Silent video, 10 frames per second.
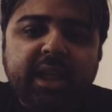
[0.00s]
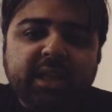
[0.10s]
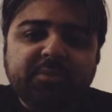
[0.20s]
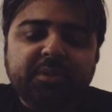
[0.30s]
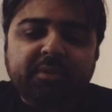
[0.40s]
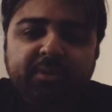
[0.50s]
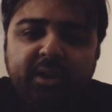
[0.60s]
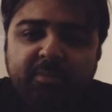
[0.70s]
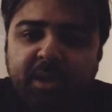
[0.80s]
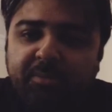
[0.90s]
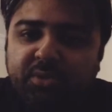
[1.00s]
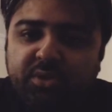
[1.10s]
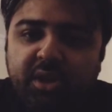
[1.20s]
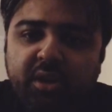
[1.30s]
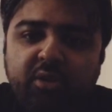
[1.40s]
has been revealed by
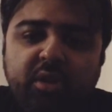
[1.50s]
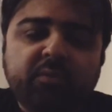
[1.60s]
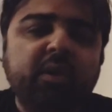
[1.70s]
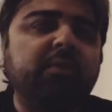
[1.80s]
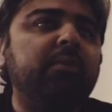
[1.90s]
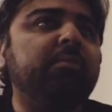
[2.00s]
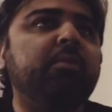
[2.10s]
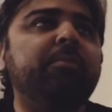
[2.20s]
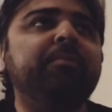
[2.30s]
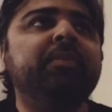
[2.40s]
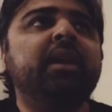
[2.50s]
Mysterio in Far From Home.